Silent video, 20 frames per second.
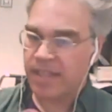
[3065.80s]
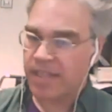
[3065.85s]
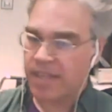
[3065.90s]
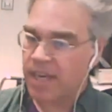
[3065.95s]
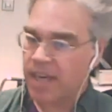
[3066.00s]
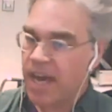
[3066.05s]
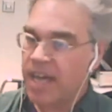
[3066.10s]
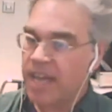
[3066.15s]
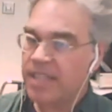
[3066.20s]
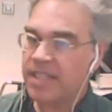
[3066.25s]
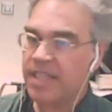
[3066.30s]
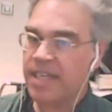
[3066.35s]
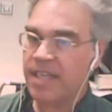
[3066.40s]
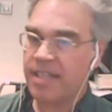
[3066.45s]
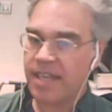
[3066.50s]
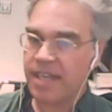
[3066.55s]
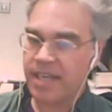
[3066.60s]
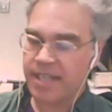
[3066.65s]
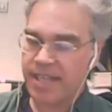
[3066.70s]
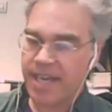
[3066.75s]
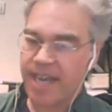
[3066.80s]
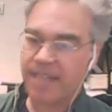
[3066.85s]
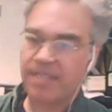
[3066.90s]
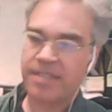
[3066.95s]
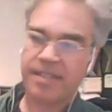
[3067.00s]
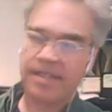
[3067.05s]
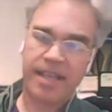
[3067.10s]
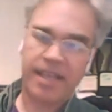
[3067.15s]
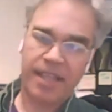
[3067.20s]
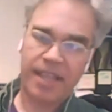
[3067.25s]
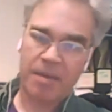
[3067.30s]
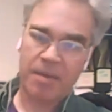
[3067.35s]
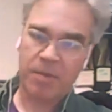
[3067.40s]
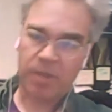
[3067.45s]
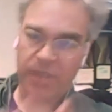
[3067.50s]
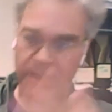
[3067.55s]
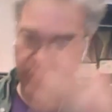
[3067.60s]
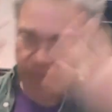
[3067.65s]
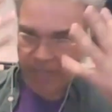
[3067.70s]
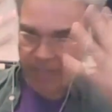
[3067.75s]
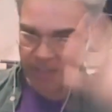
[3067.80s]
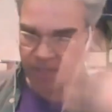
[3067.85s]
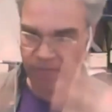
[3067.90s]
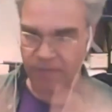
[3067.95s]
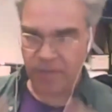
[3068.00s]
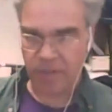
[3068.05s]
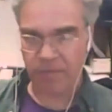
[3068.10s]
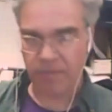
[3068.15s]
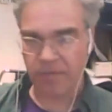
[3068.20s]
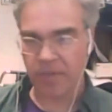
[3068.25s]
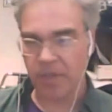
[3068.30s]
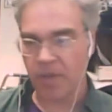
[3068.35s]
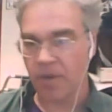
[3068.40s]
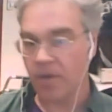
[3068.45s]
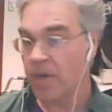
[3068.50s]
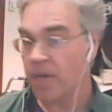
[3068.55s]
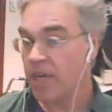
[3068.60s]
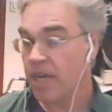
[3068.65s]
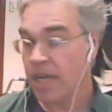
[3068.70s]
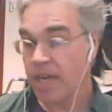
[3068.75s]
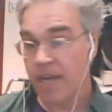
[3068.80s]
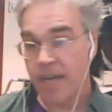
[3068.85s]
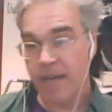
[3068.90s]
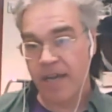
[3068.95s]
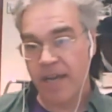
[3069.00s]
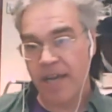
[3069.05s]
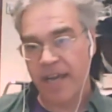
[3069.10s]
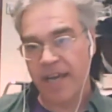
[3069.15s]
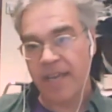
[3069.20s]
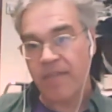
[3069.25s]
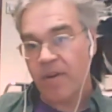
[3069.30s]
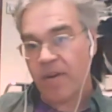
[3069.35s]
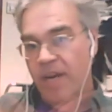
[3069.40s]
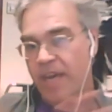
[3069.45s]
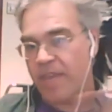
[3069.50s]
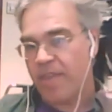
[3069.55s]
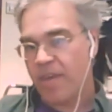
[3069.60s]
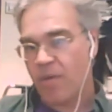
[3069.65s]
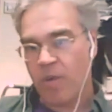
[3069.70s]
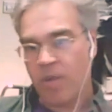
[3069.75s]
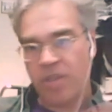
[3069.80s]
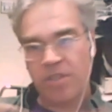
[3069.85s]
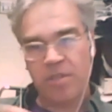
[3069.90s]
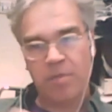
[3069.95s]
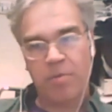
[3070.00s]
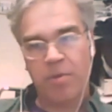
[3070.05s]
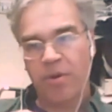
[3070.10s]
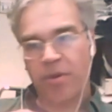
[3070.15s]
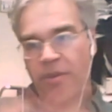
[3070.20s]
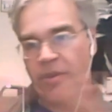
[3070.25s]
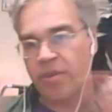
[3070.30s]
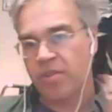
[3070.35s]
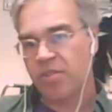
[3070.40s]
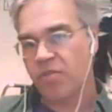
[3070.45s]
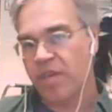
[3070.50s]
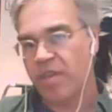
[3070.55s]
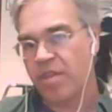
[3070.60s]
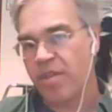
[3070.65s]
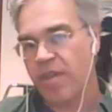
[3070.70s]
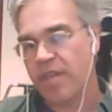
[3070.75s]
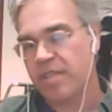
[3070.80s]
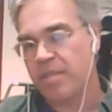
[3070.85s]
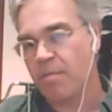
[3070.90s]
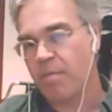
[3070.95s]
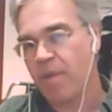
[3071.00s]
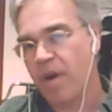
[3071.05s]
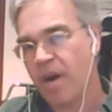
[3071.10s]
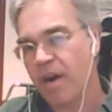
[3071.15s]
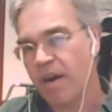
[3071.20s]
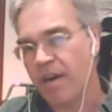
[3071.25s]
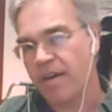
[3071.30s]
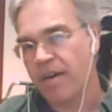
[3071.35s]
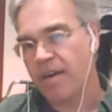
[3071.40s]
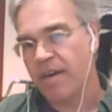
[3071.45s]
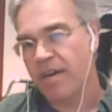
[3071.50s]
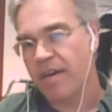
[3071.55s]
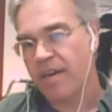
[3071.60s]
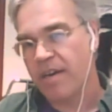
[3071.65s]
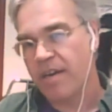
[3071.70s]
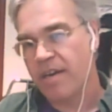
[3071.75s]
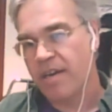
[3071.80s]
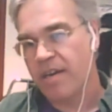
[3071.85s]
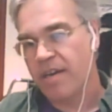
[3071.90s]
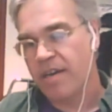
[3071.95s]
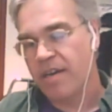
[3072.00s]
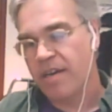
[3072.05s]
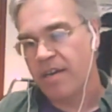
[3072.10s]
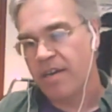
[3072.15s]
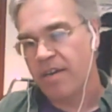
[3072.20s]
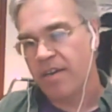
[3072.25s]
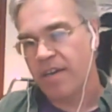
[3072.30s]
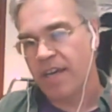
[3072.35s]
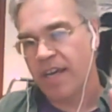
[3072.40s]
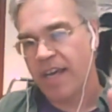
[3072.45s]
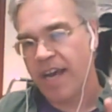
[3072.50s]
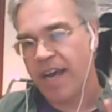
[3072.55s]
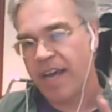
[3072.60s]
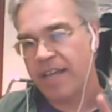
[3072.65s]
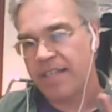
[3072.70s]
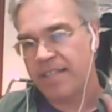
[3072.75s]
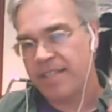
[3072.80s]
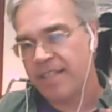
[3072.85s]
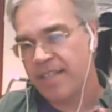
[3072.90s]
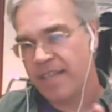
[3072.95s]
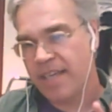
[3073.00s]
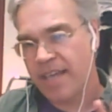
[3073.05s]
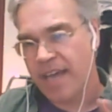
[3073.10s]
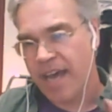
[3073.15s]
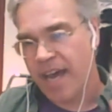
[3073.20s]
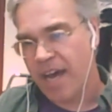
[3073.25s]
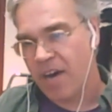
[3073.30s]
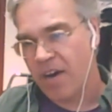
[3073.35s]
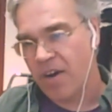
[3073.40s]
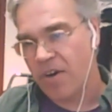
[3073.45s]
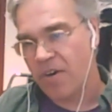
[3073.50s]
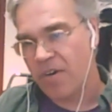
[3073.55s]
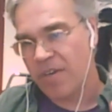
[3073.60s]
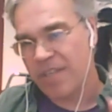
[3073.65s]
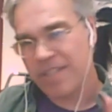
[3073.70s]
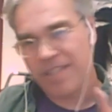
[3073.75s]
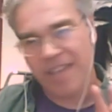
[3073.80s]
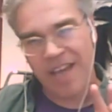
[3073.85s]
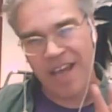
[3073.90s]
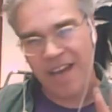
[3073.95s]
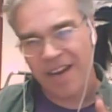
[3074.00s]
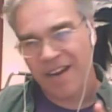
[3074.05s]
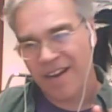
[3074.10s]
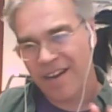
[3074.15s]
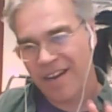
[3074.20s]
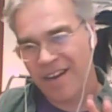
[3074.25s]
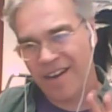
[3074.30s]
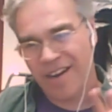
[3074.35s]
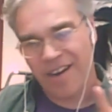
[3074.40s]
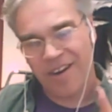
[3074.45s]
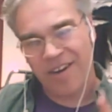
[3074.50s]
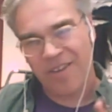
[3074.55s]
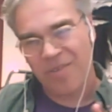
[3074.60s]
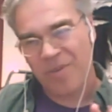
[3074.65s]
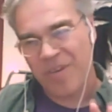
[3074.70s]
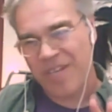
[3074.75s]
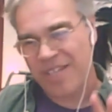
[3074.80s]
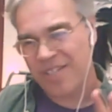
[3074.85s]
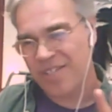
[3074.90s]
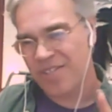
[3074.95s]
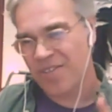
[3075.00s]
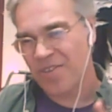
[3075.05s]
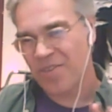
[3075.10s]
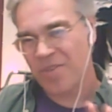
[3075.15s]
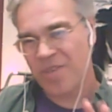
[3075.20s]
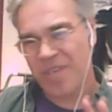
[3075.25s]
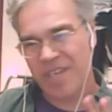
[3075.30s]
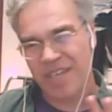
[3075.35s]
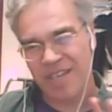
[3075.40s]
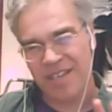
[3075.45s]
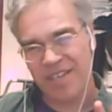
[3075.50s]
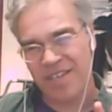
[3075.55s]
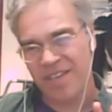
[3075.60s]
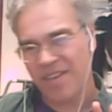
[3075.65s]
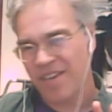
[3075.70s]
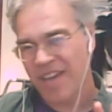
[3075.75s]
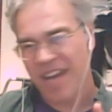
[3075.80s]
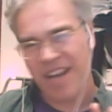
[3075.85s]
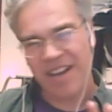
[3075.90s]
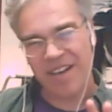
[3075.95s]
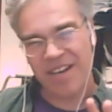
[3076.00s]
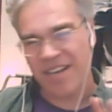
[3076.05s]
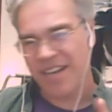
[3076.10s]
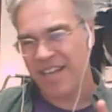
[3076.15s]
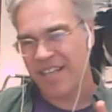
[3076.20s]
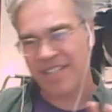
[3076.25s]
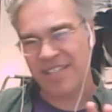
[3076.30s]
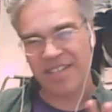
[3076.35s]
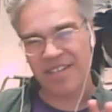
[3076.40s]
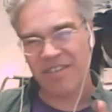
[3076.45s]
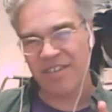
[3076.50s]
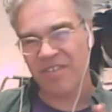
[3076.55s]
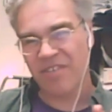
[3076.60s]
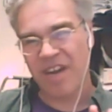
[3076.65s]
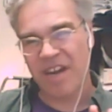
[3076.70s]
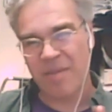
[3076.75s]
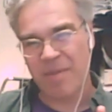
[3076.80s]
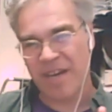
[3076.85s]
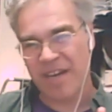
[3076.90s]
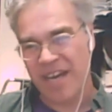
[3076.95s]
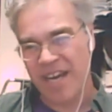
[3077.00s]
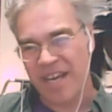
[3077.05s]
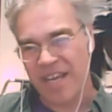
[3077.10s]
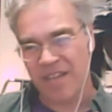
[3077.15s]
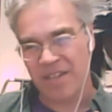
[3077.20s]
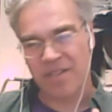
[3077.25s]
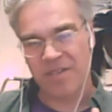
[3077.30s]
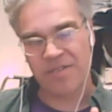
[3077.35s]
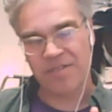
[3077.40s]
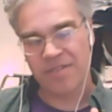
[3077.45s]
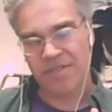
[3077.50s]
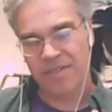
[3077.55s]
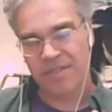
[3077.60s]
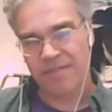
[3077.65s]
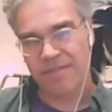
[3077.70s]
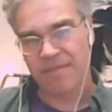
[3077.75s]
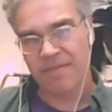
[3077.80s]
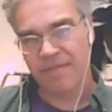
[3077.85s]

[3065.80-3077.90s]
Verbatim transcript: the content that attaches that label, and you've got the felt flow. And even I think once you pull those three things apart, you can kind of see how it's not always so, you're not necessarily right about any of those.